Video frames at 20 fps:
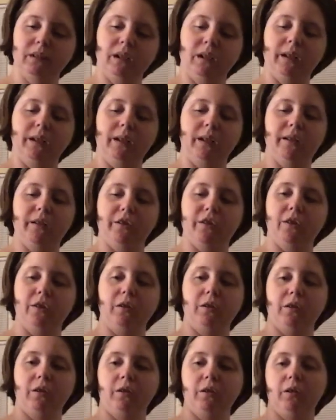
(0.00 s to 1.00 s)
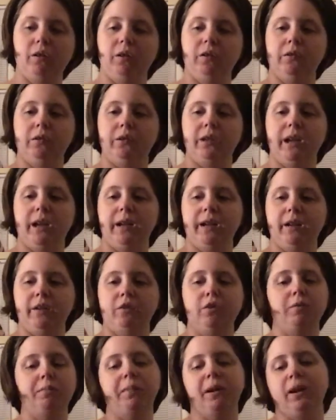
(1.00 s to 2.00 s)
And these are all 10
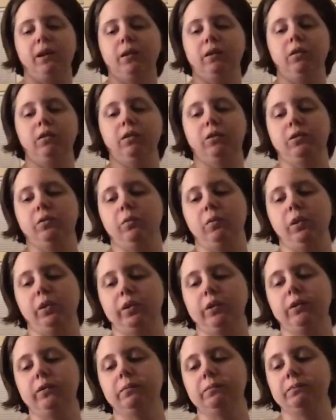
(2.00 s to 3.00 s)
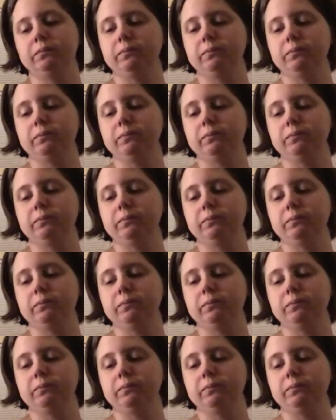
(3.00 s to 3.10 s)
ounce bottles of water.